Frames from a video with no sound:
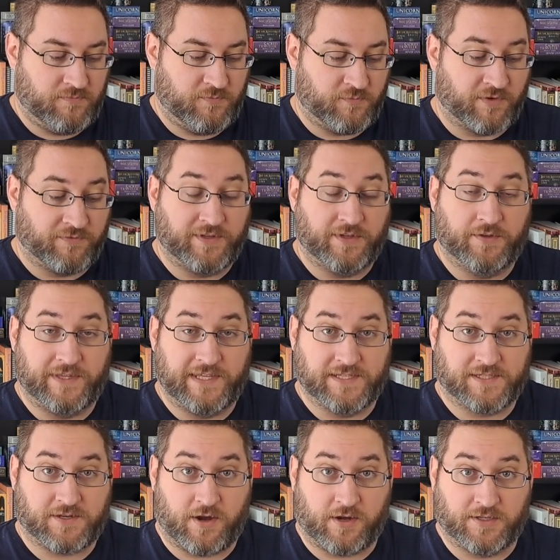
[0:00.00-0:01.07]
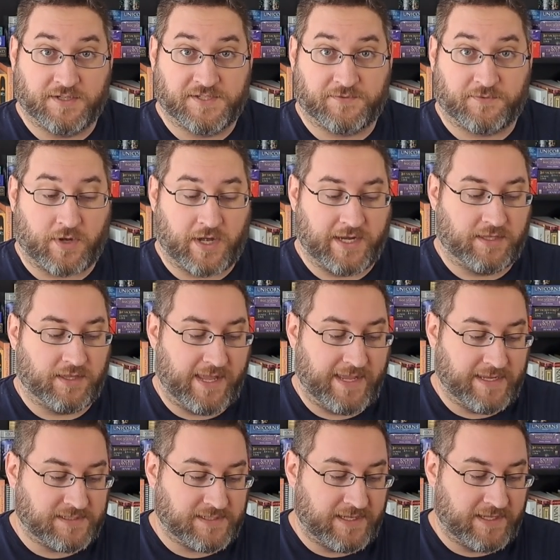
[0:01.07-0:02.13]
reveal these cards for a
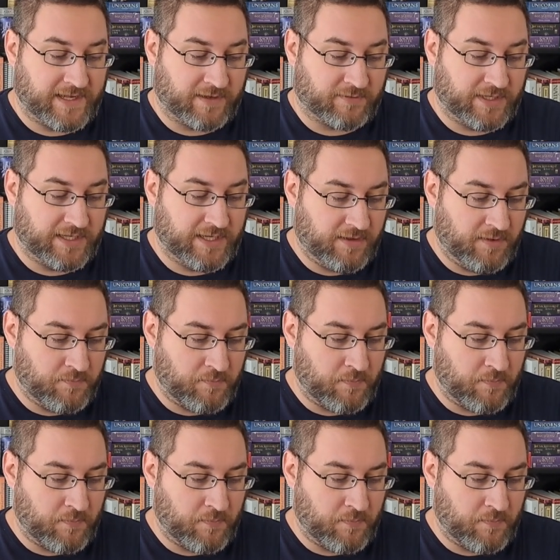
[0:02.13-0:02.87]
client in a reading.